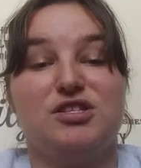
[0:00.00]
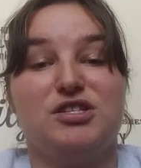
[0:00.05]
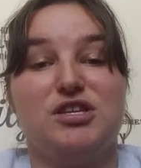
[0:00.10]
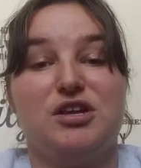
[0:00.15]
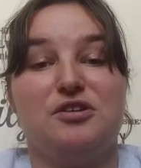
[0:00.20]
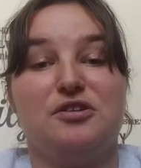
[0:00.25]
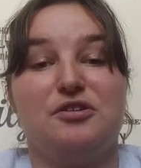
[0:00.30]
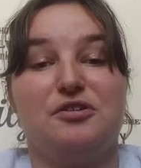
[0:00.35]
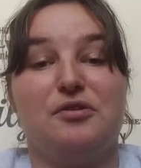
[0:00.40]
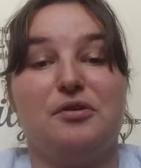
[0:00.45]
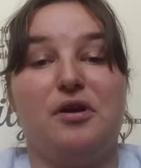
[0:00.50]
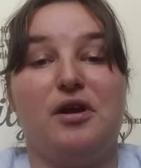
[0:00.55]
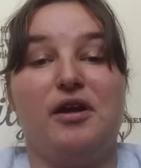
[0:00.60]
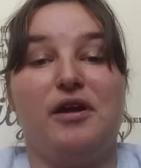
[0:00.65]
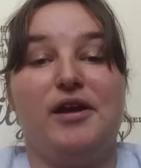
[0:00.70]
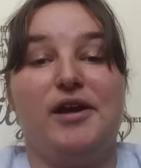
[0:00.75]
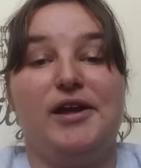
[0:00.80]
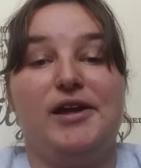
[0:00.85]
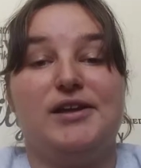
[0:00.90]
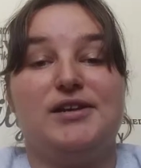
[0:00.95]
So
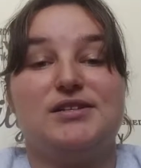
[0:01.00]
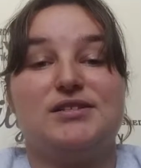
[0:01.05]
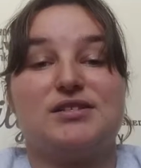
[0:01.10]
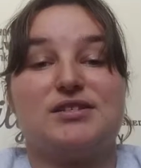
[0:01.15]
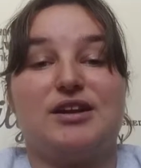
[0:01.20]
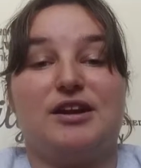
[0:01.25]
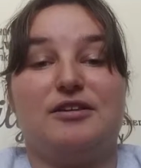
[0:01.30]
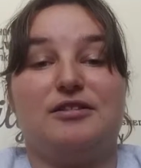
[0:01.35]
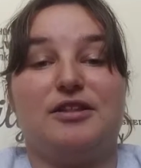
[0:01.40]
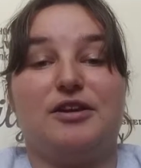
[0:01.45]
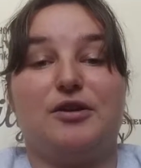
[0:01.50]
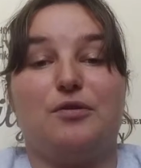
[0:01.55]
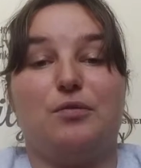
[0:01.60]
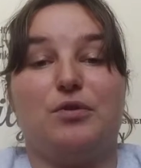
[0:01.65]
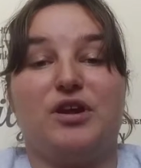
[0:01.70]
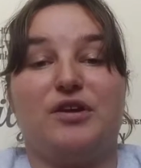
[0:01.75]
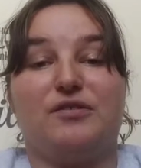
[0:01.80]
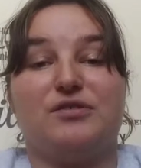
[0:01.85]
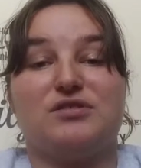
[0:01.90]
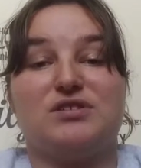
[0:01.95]
it's kind of like
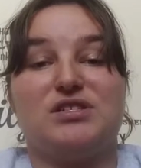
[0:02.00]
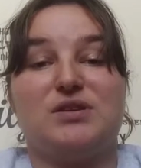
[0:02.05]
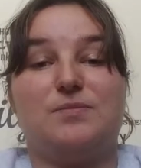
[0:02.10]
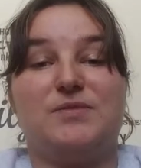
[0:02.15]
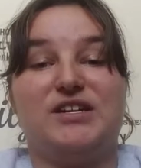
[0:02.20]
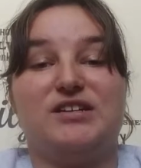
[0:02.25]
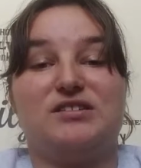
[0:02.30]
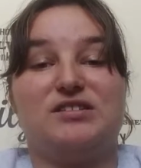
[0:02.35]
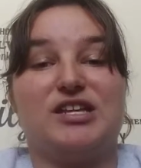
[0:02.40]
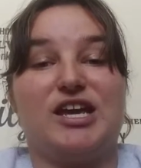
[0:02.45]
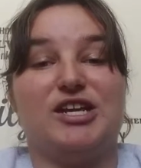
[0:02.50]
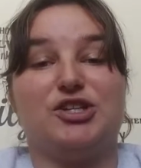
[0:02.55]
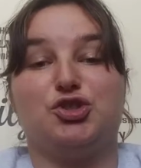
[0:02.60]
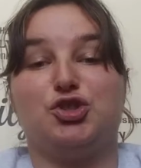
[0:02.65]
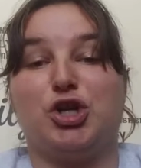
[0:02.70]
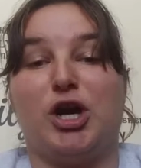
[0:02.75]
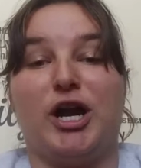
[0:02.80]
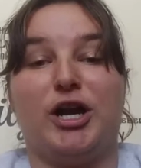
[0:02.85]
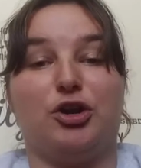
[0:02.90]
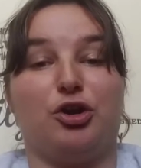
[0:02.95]
whenever somebody's like
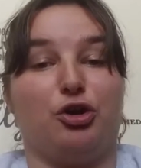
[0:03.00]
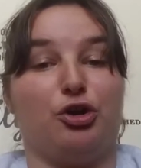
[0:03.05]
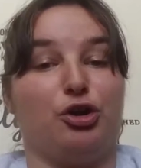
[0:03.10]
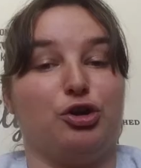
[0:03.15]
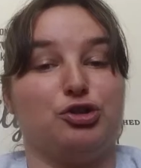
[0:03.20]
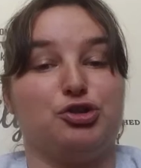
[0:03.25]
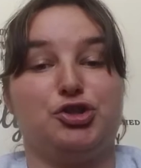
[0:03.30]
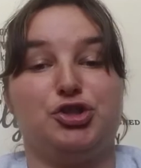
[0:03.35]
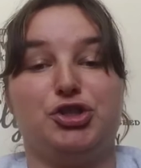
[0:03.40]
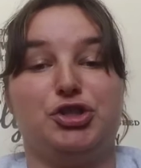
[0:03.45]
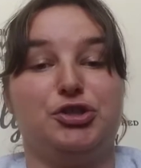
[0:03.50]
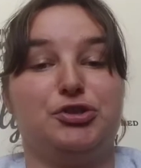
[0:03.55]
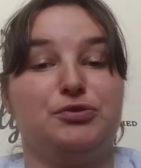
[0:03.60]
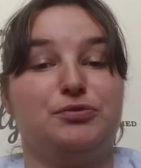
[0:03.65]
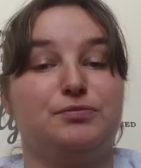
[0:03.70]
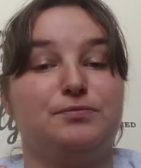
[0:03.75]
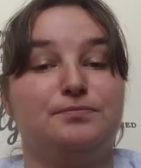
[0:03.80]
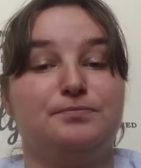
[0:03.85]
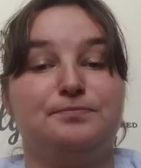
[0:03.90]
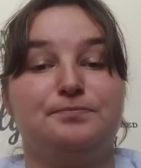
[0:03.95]
trying to hurt
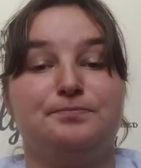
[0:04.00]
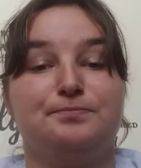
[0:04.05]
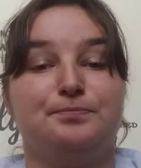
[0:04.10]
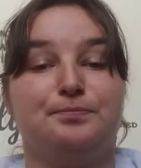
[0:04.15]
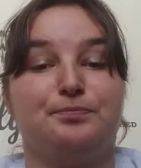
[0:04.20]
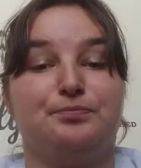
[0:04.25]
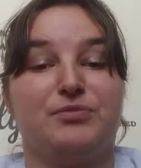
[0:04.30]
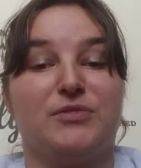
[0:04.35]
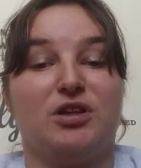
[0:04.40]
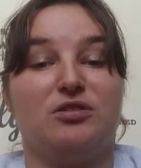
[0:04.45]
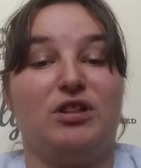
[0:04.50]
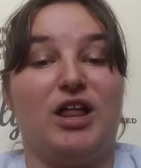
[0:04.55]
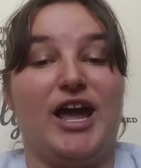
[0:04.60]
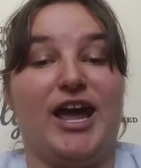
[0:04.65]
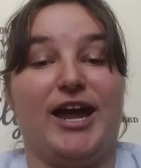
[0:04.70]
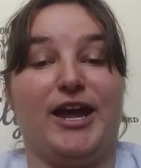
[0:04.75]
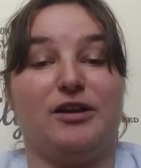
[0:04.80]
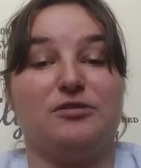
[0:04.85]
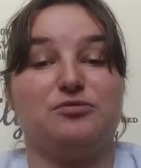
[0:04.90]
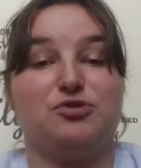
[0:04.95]
you,
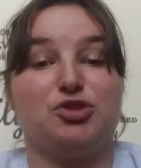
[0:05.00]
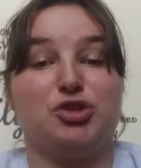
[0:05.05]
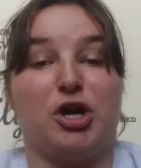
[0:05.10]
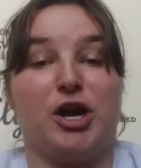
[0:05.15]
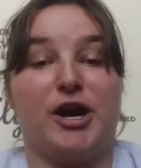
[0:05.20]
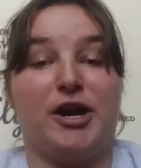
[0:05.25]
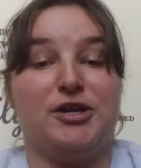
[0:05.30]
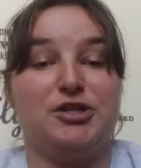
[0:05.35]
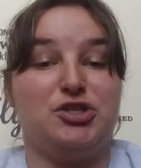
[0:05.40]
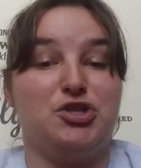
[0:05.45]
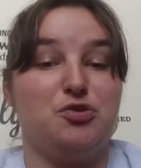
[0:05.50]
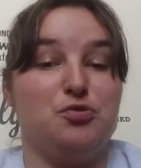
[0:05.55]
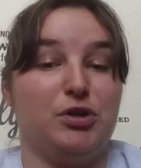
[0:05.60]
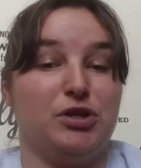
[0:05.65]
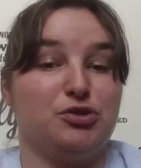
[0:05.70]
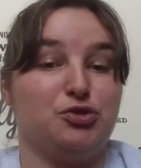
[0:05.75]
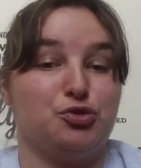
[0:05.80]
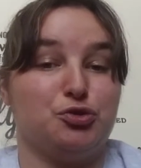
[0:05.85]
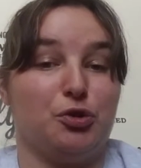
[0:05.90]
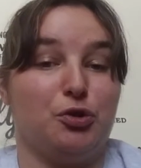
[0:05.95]
like trying to
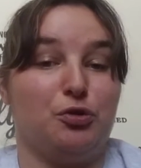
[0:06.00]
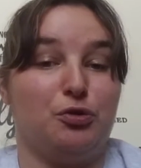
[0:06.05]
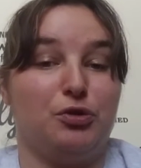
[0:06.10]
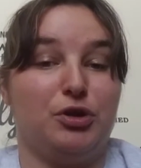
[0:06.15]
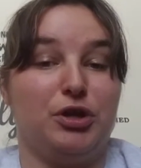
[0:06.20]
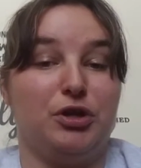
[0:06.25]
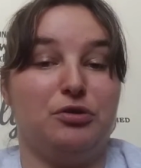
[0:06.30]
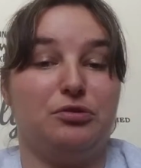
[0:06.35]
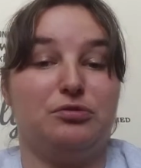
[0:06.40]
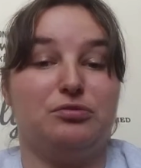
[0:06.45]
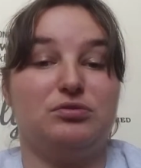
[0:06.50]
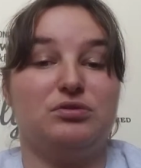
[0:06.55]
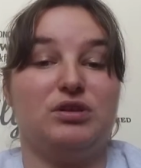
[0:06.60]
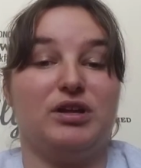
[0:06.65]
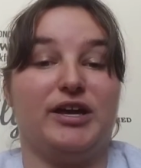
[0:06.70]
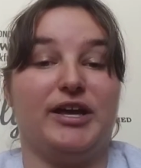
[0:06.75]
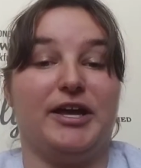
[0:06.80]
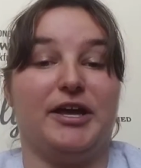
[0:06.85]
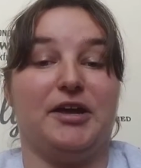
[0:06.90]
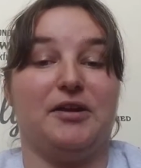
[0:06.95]
control you,
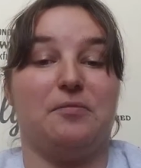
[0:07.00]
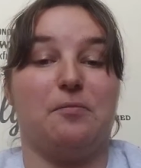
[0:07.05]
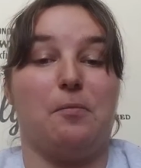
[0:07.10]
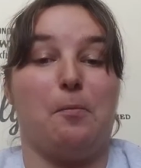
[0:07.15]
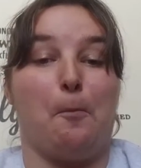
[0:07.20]
like,